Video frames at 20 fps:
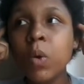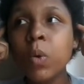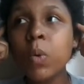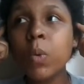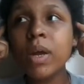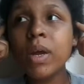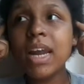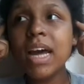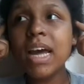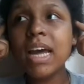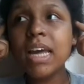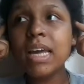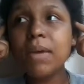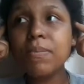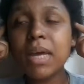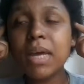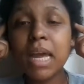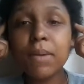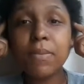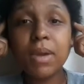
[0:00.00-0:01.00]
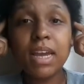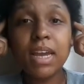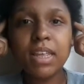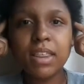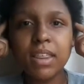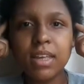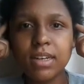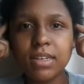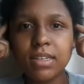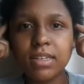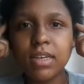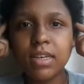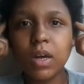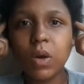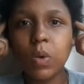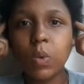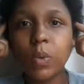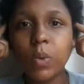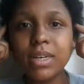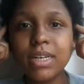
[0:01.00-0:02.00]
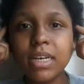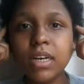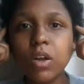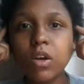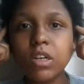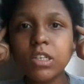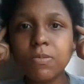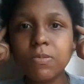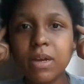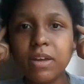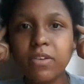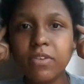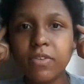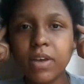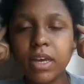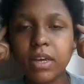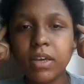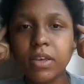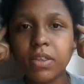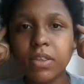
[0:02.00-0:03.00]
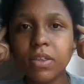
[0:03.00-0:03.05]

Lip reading: when I became atheist, when I lost my faith,